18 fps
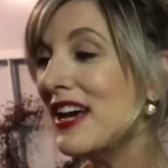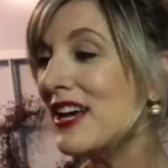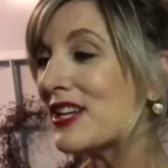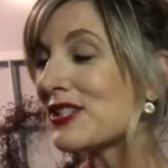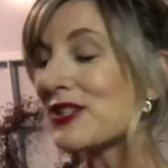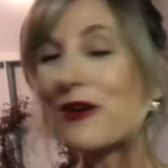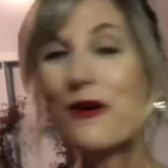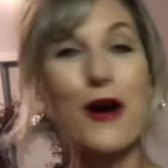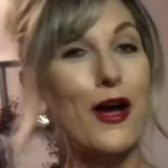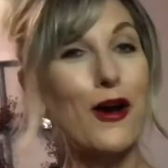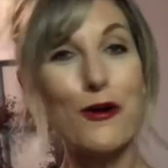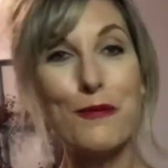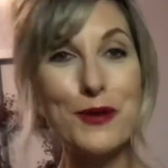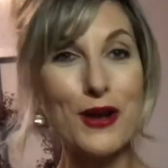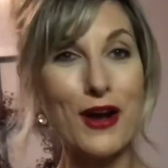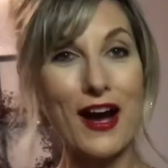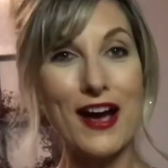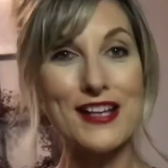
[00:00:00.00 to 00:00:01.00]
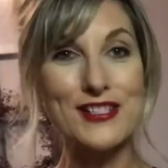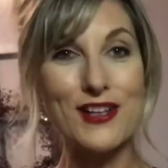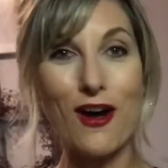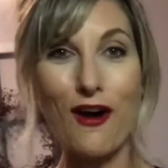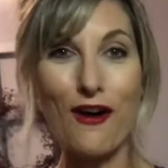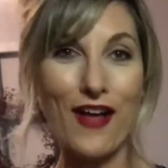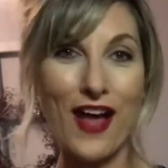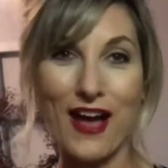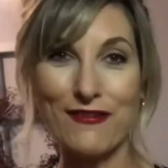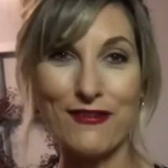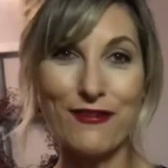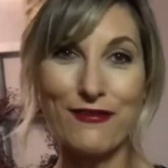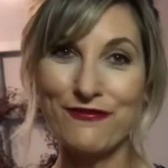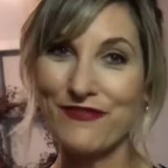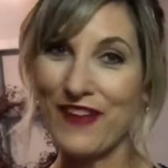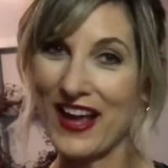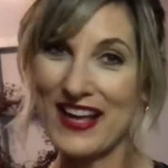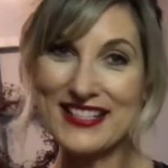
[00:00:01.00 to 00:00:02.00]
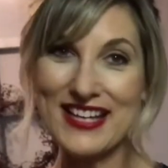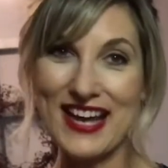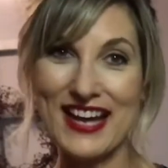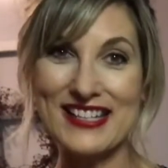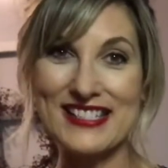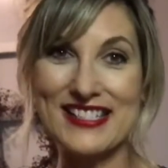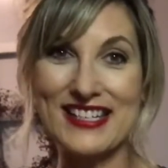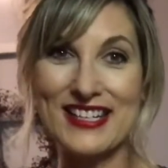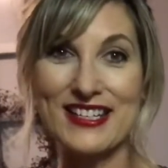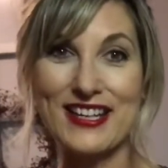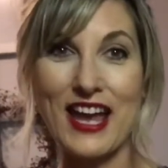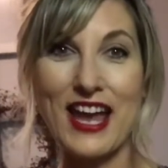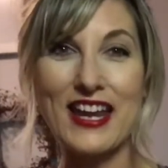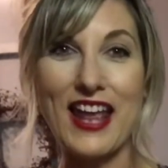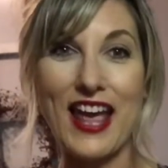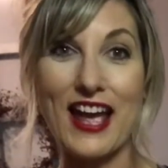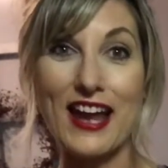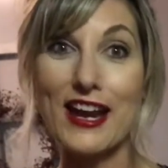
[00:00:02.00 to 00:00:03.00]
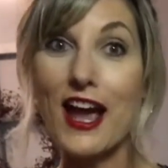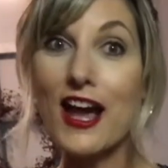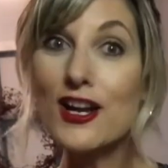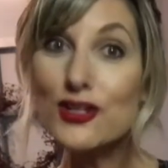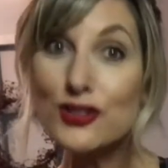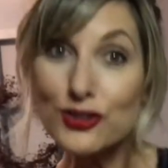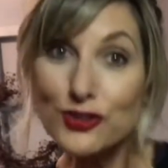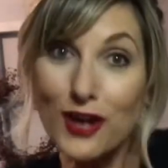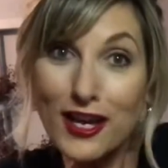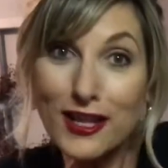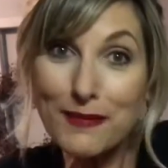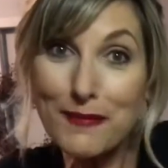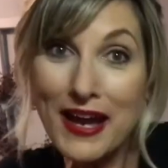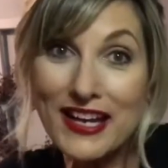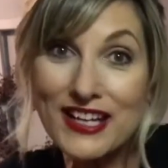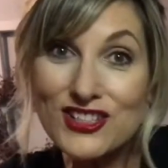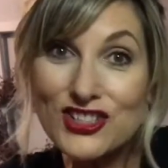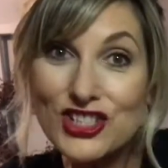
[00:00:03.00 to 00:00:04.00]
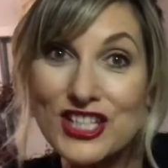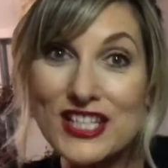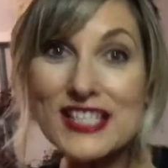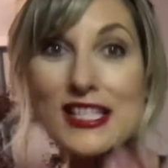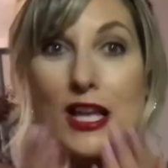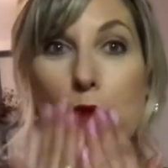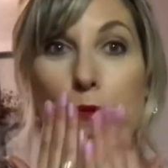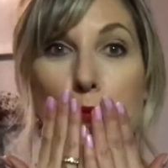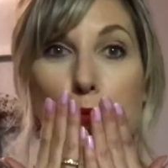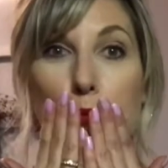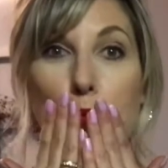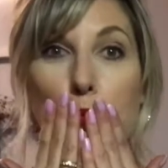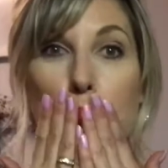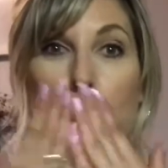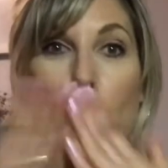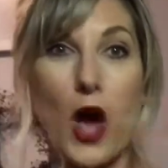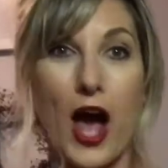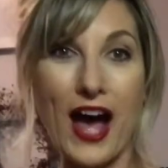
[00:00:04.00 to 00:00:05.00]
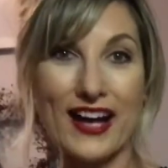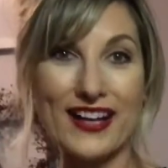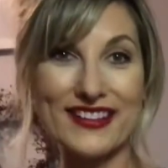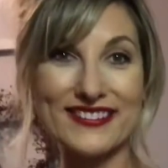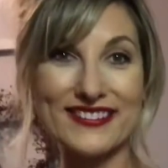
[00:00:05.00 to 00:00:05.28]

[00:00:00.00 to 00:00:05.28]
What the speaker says: So I hope you guys all have a fantastic night and try the mac and cheese. Mwah!